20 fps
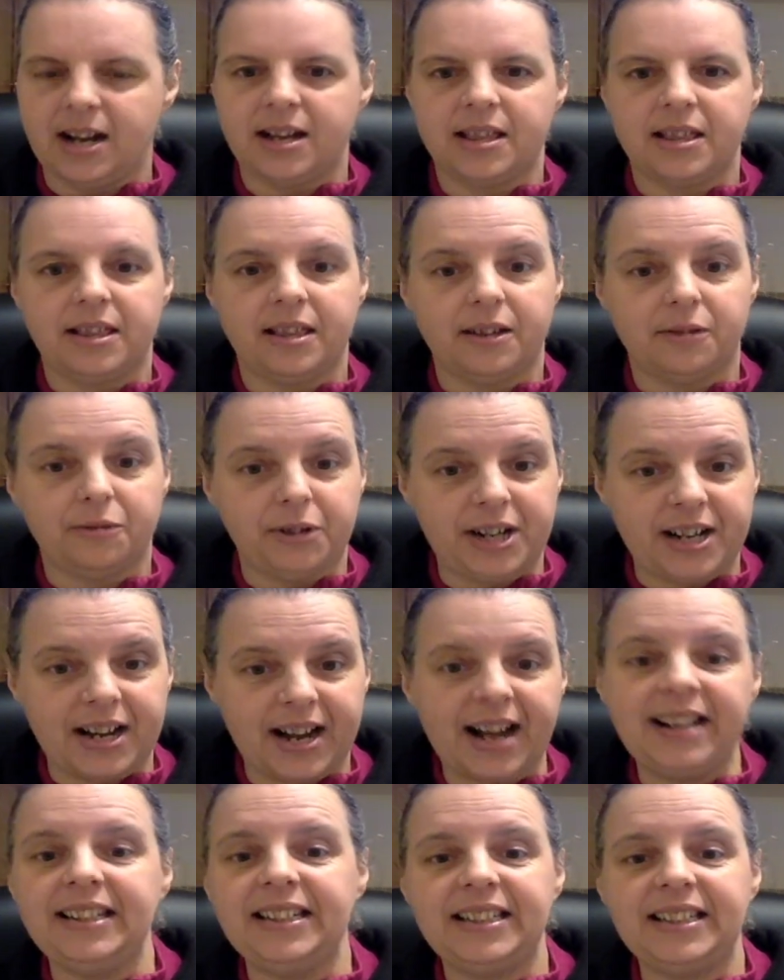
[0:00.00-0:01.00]
The
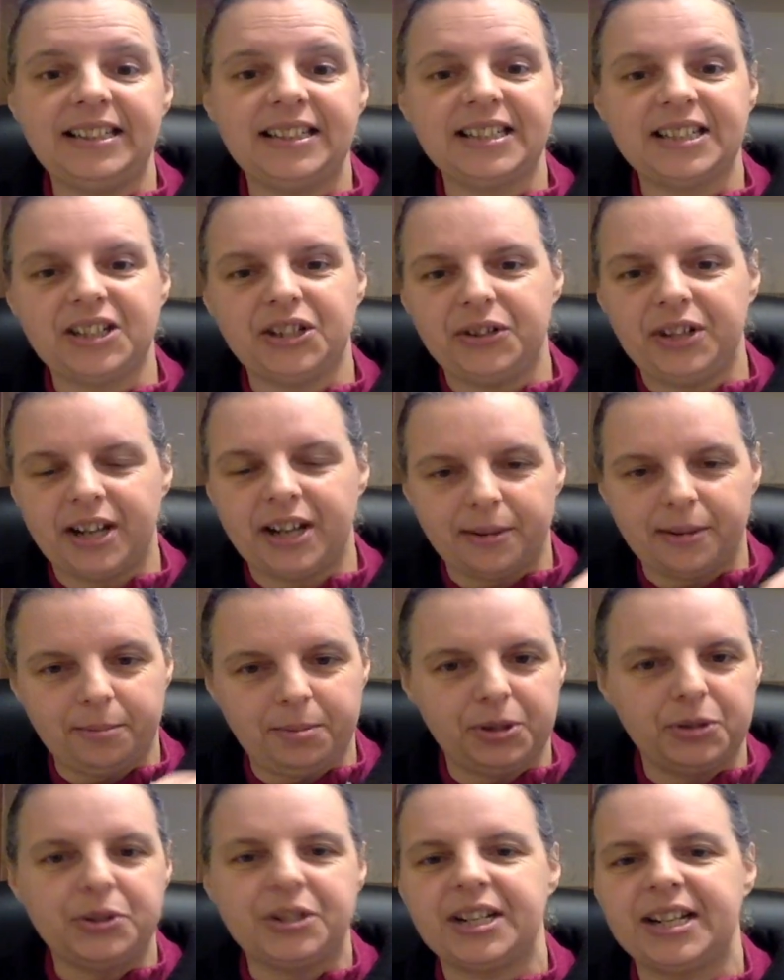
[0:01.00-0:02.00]
reality is you get
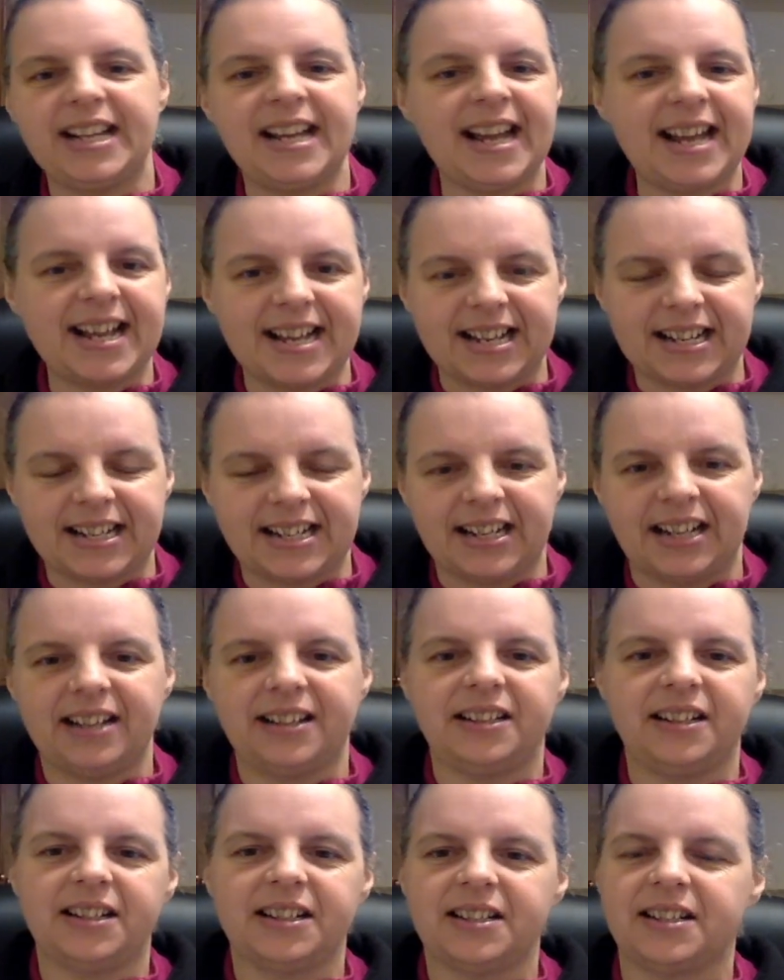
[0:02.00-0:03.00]
abused again,
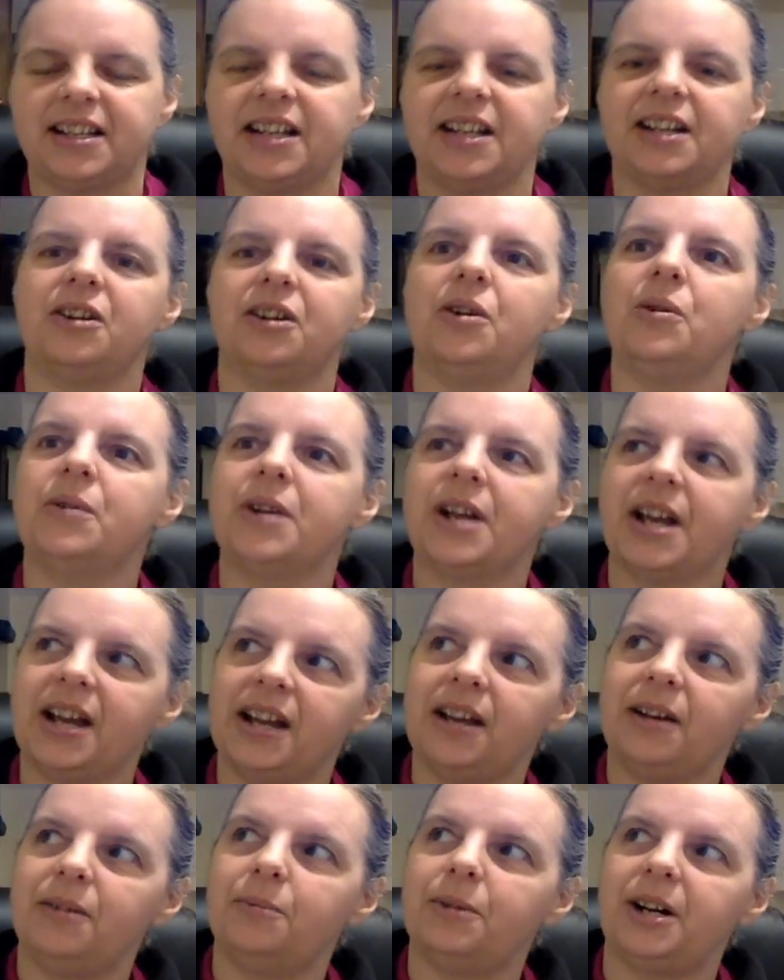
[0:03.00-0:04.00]
and then it's like,
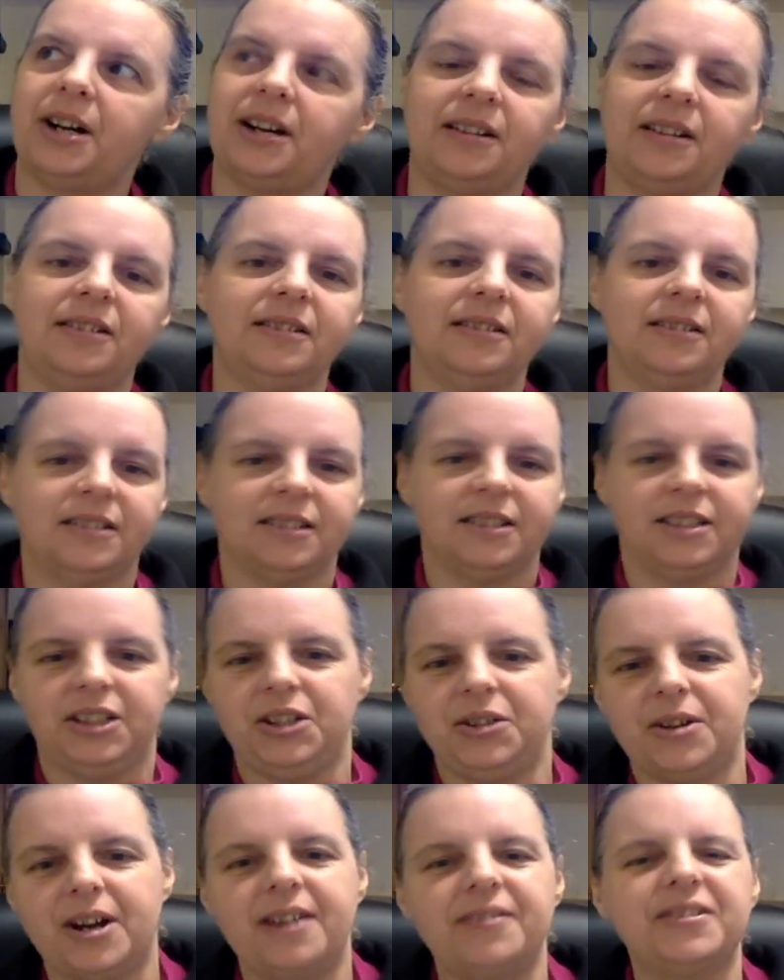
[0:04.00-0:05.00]
okay, well,
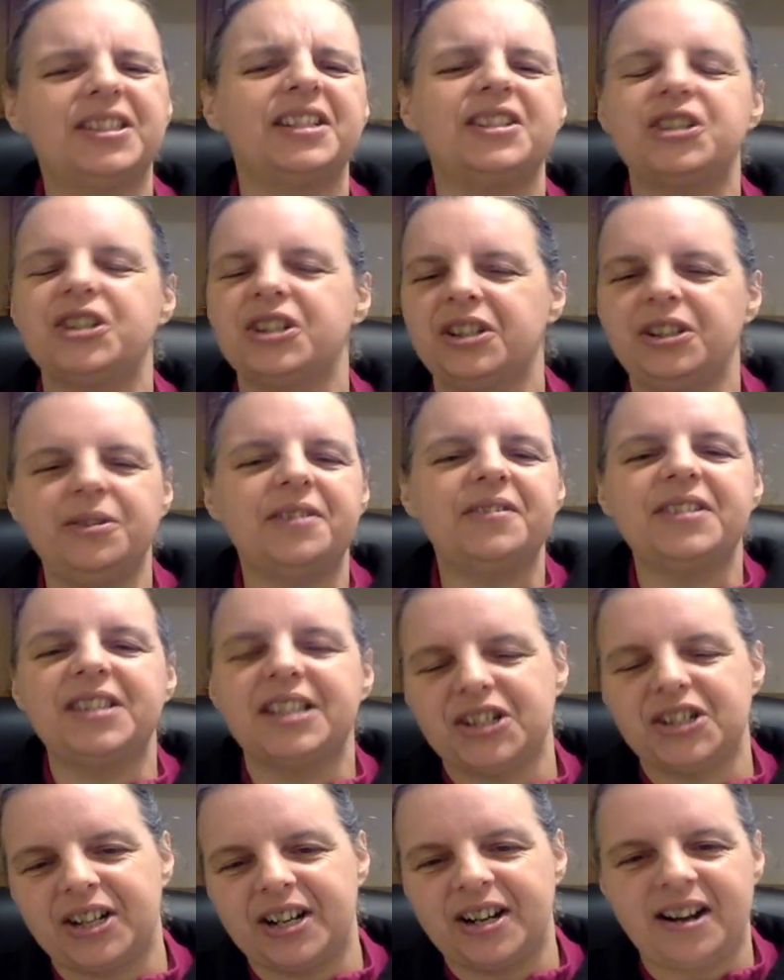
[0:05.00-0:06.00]
you have such
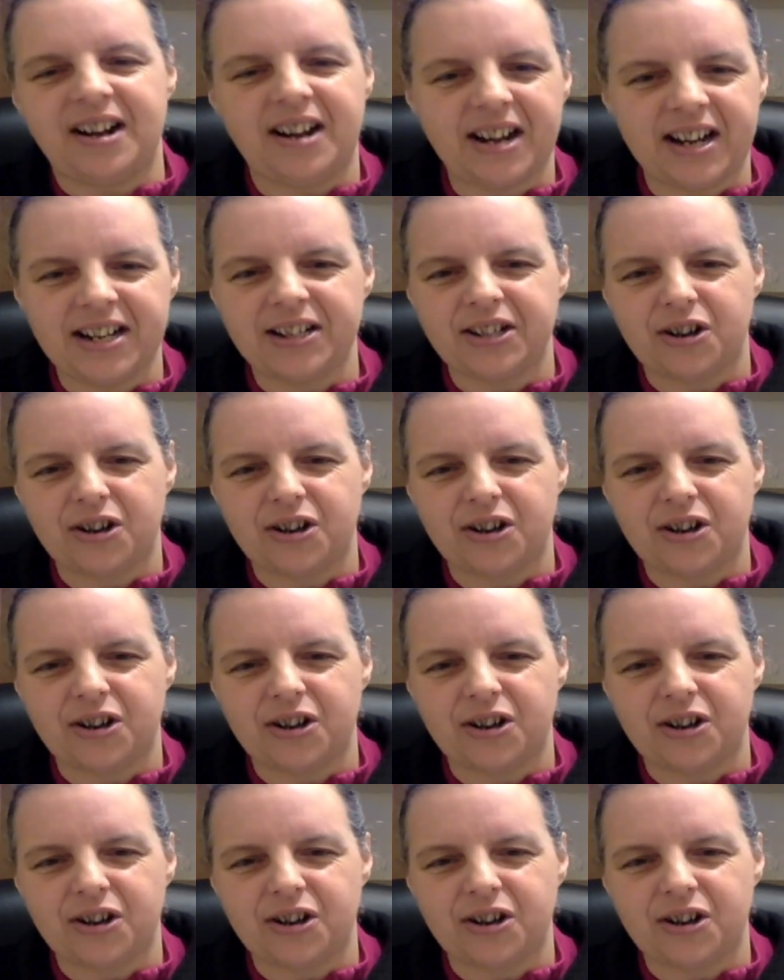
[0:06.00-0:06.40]
a kind